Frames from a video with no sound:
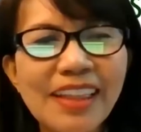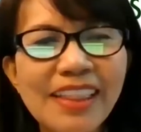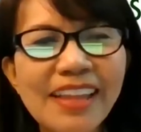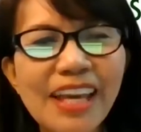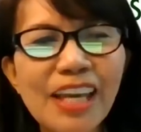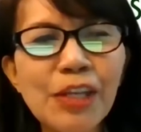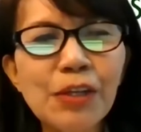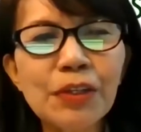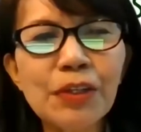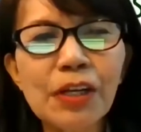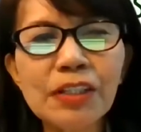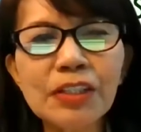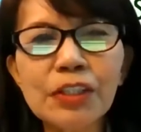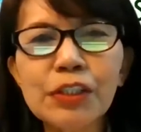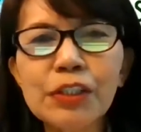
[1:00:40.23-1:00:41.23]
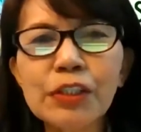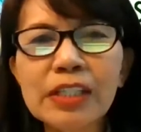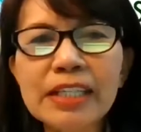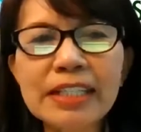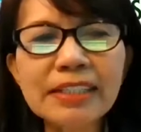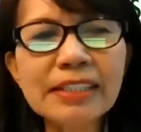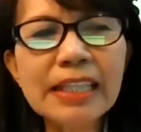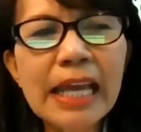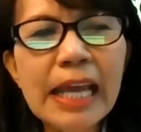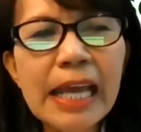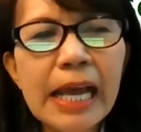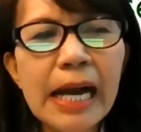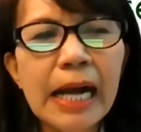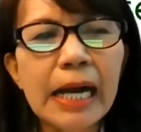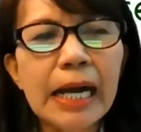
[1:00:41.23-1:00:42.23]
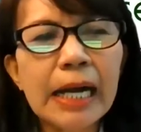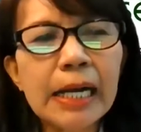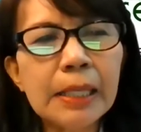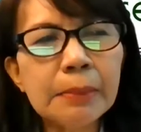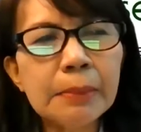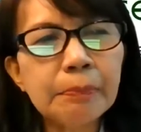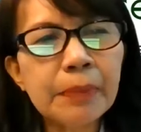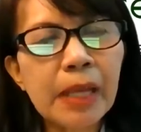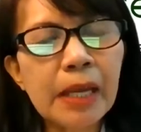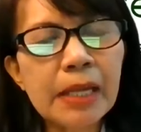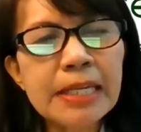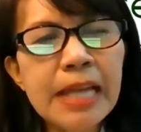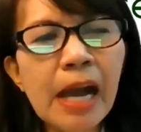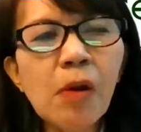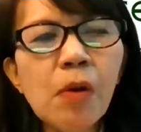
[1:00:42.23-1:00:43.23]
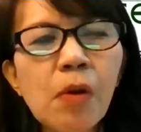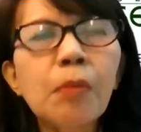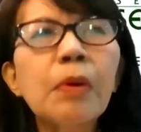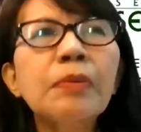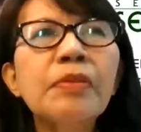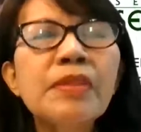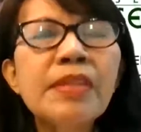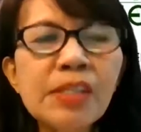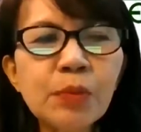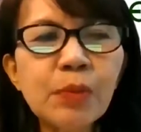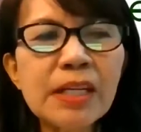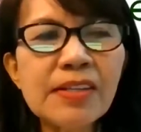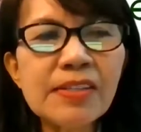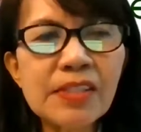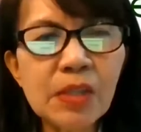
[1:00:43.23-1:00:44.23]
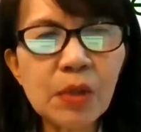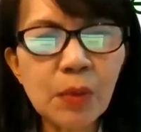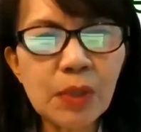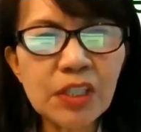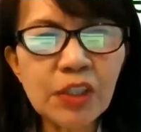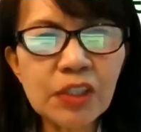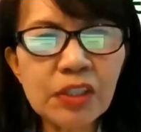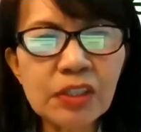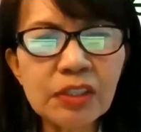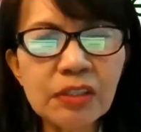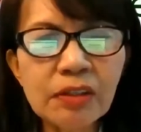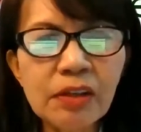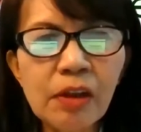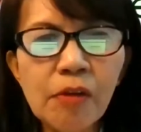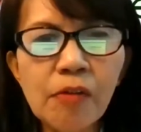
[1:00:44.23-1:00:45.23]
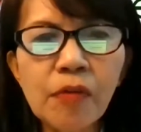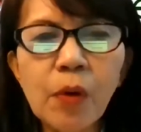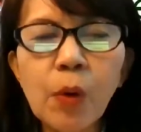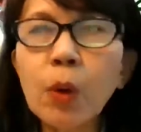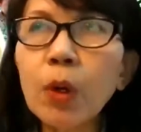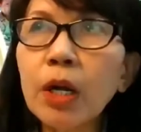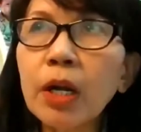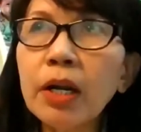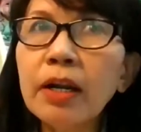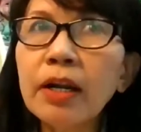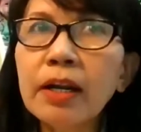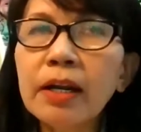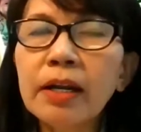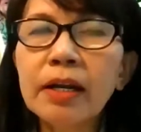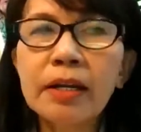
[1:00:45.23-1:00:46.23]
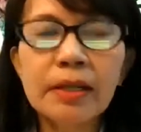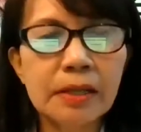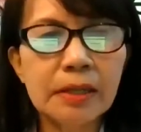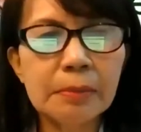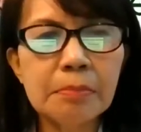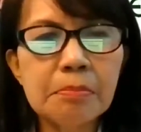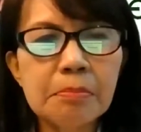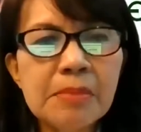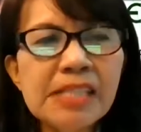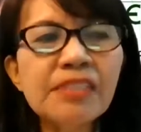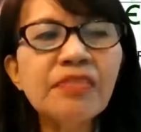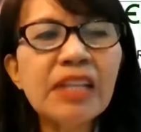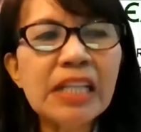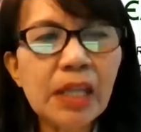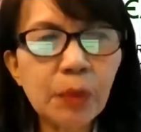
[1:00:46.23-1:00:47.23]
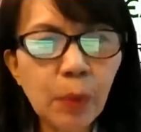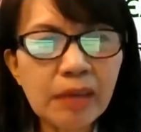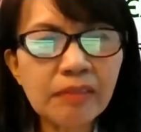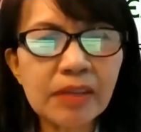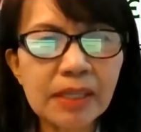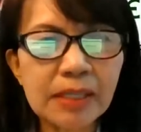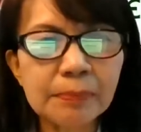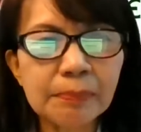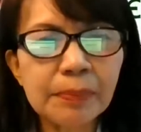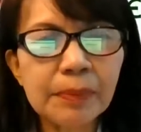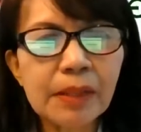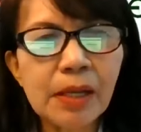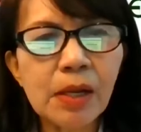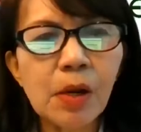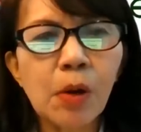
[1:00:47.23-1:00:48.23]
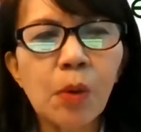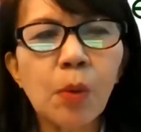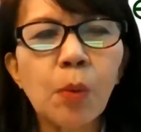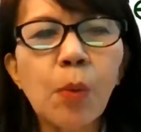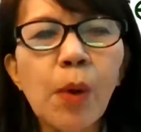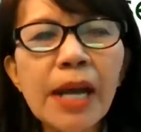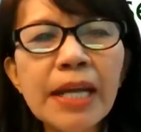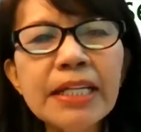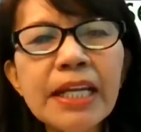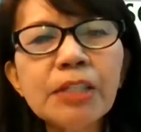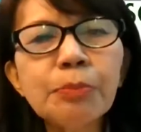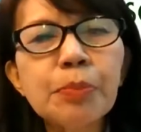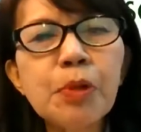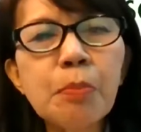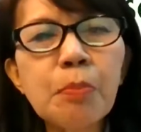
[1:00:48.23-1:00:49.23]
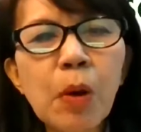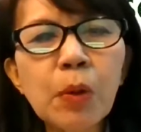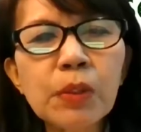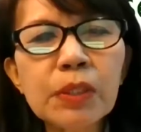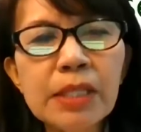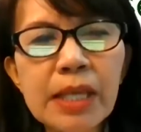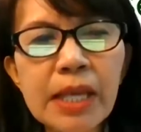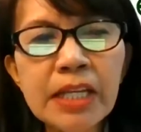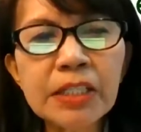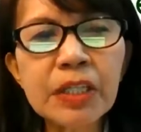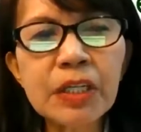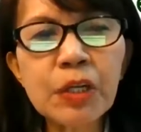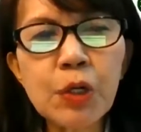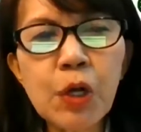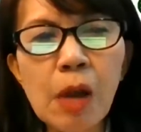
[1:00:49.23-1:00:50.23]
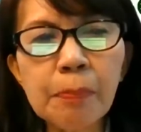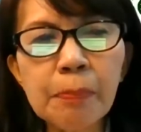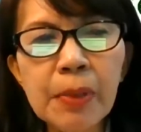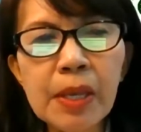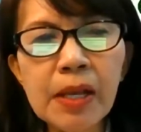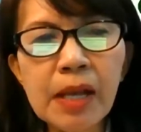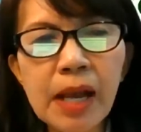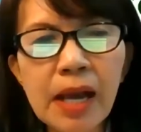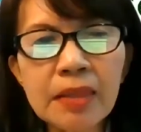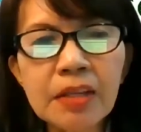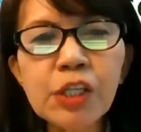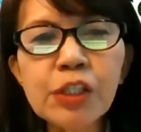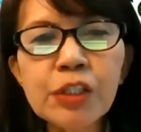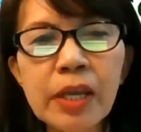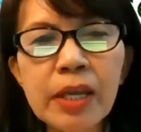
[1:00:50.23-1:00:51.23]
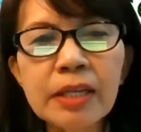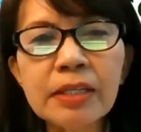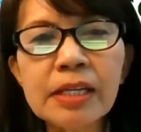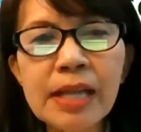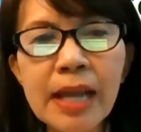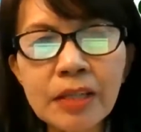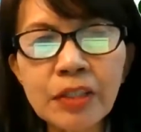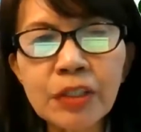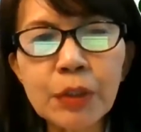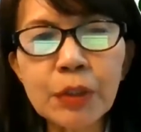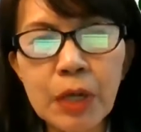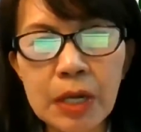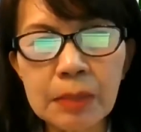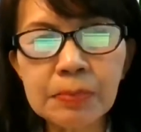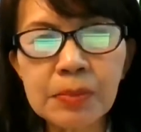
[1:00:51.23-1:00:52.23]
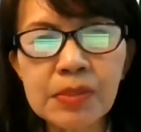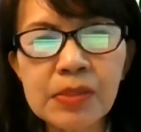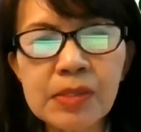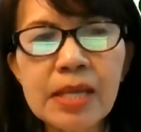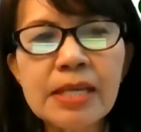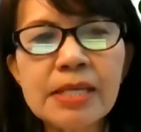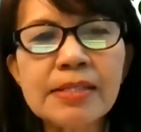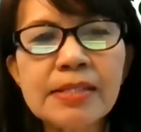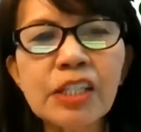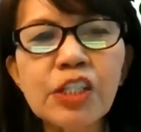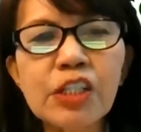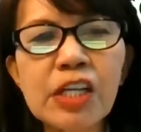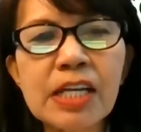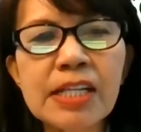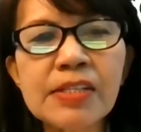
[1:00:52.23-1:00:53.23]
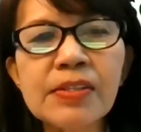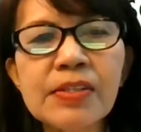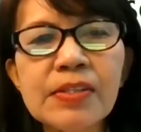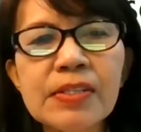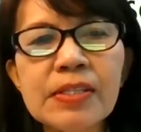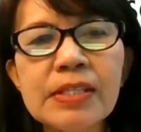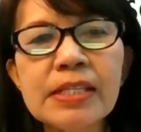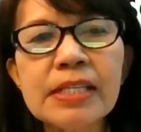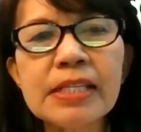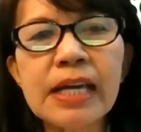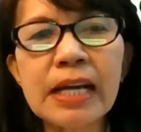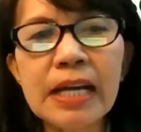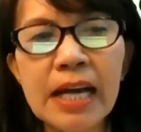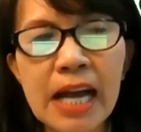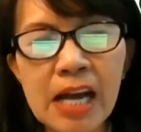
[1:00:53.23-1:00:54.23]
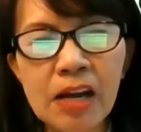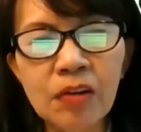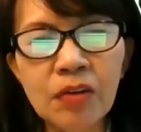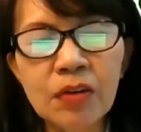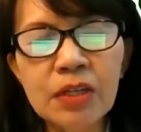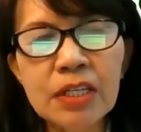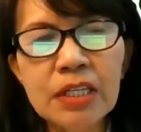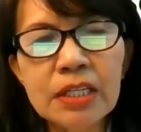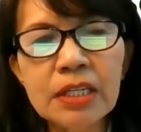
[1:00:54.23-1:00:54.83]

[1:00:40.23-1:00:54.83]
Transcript: Thank you, Dr. Julian. Um, now, this one is a question for Ms. Villanueva, why not promote intercropping other shade cash crops such as cacao